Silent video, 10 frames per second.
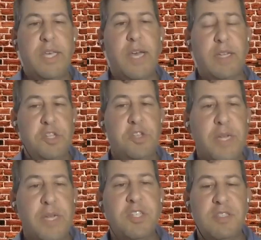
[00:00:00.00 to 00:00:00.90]
and you
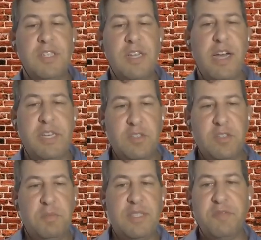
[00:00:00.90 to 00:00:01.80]
mentioned denial
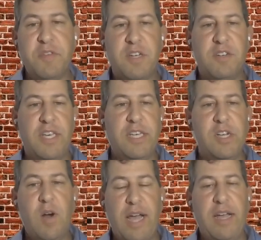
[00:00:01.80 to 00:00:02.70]
specifically. You
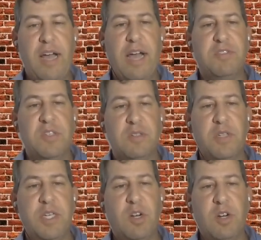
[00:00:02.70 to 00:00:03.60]
know, I've
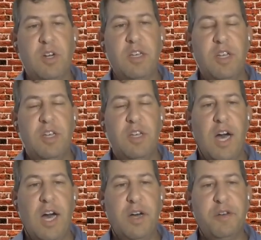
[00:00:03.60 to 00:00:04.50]
certainly heard
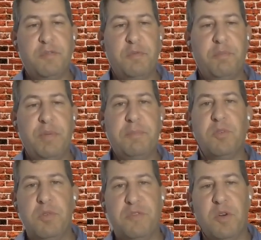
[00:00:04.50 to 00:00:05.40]
of
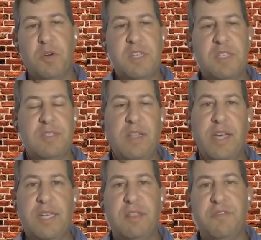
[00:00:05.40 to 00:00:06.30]
people refer to this
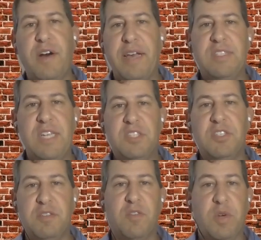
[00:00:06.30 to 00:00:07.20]
like the 5
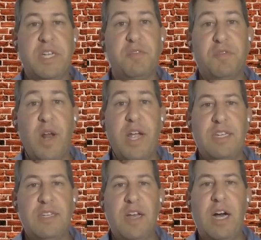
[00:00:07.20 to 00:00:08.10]
stages of grief,
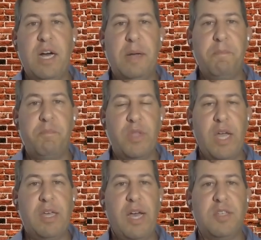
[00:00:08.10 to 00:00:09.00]
right?
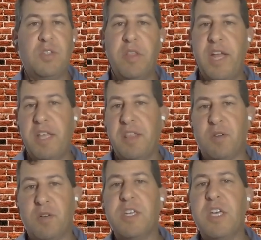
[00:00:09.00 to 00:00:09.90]
I saw that, I
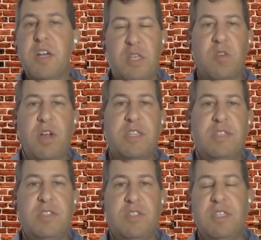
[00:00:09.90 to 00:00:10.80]
think, early on in the
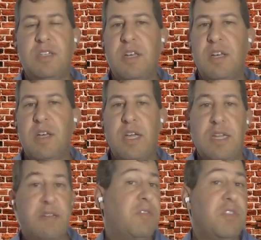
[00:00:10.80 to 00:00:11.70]
crisis, and
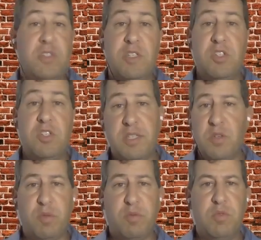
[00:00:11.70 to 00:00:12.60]
I've obviously tried to
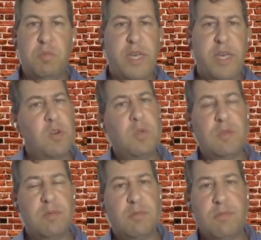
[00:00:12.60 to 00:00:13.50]
go through my own,